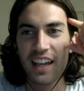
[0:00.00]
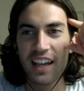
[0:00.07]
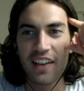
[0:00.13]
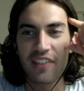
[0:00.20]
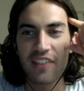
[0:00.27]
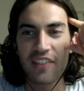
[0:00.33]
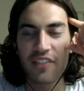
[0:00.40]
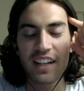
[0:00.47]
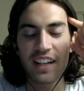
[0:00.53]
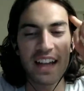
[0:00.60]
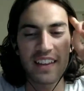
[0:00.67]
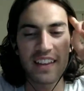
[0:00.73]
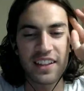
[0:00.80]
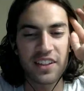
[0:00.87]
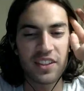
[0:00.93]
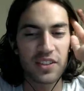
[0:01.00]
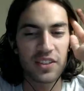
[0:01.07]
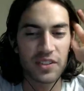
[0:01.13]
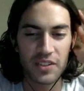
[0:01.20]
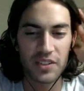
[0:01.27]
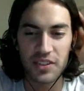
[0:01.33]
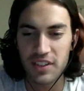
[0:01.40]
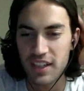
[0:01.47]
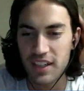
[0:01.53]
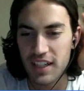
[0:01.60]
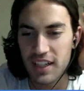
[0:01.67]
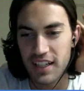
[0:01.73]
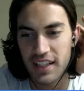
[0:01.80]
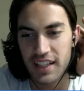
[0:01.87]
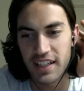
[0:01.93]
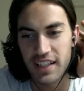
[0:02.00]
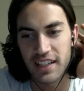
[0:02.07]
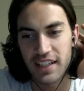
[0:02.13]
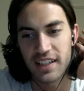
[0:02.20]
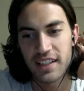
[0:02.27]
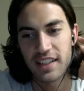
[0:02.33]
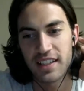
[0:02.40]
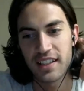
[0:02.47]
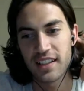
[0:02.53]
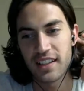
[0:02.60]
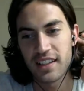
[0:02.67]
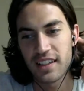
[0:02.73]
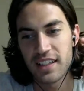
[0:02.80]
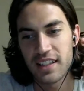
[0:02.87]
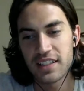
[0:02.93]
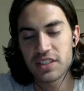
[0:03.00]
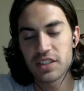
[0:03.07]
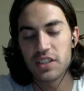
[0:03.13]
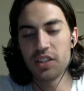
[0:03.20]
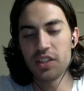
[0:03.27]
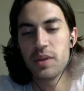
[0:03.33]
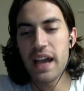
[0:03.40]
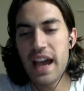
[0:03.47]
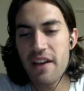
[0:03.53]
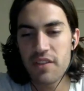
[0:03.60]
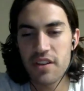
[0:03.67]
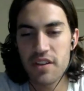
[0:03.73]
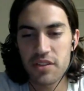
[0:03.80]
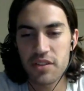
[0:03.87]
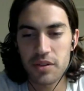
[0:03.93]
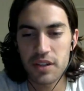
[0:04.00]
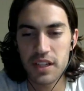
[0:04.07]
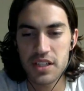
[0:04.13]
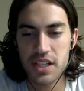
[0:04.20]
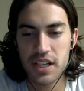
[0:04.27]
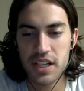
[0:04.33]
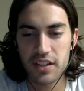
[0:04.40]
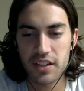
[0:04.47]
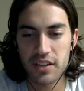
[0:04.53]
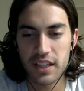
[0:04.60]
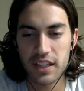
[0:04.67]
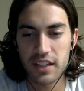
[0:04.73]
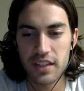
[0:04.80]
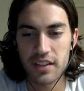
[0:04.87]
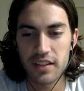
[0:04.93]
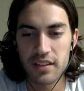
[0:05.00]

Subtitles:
I forgot that you. So you have an authority channel then?